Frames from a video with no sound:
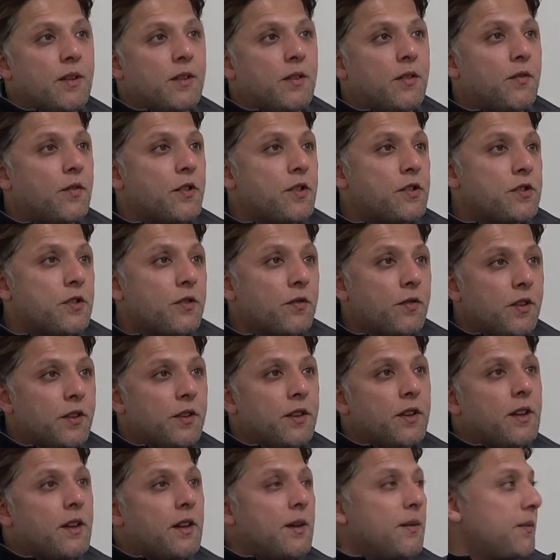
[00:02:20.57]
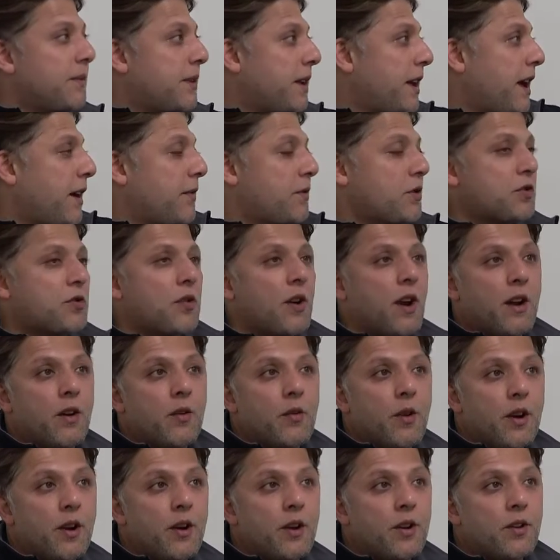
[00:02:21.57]
It's efficient for them. They have a track
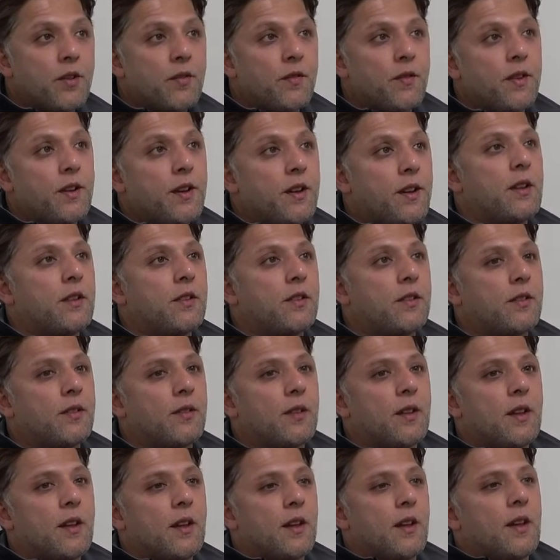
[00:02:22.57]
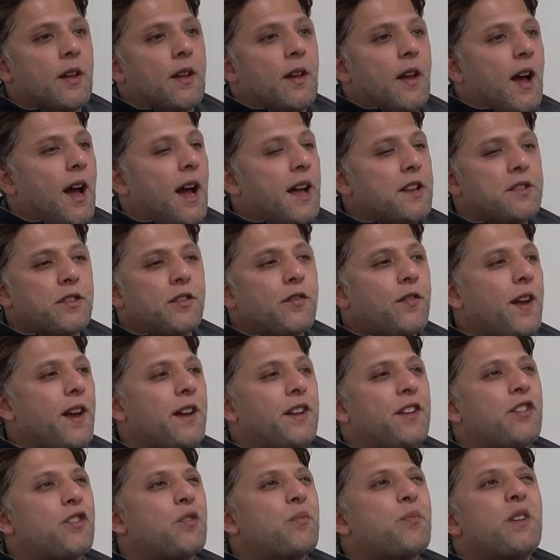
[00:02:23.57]
record of it. It's I just
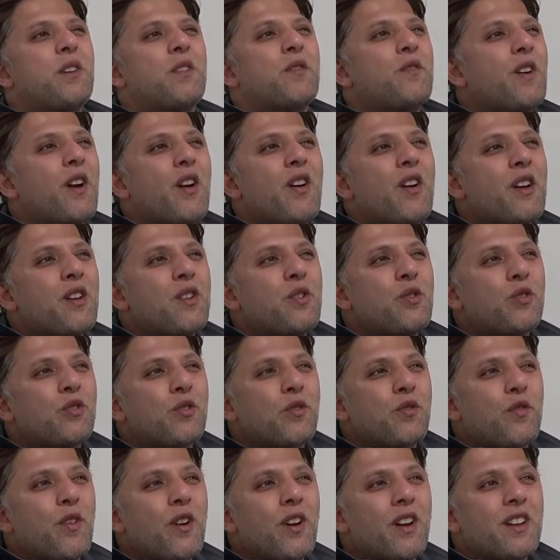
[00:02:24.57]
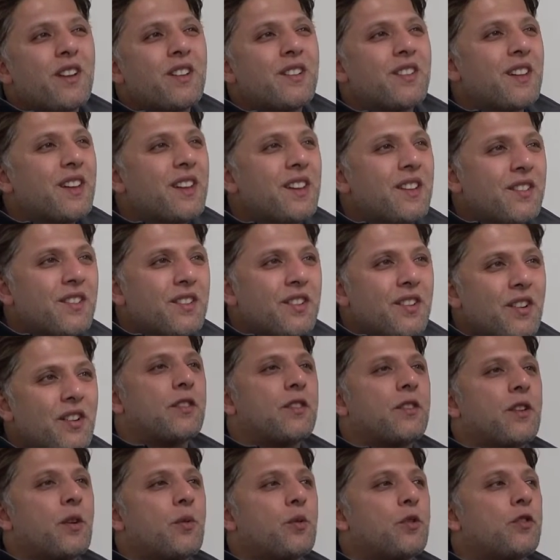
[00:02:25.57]
find it to be very user friendly. It's easier.
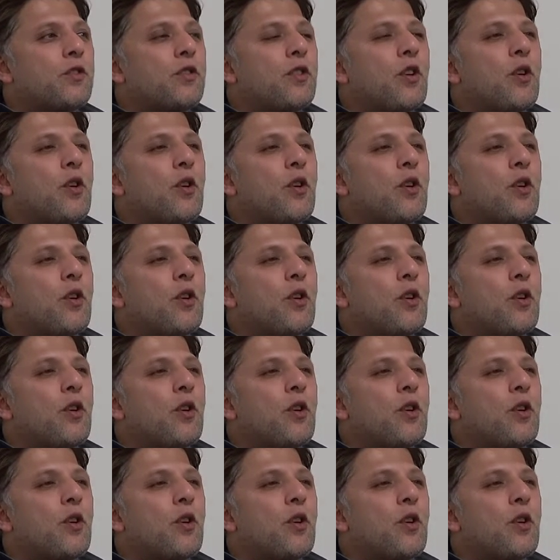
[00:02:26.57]
There was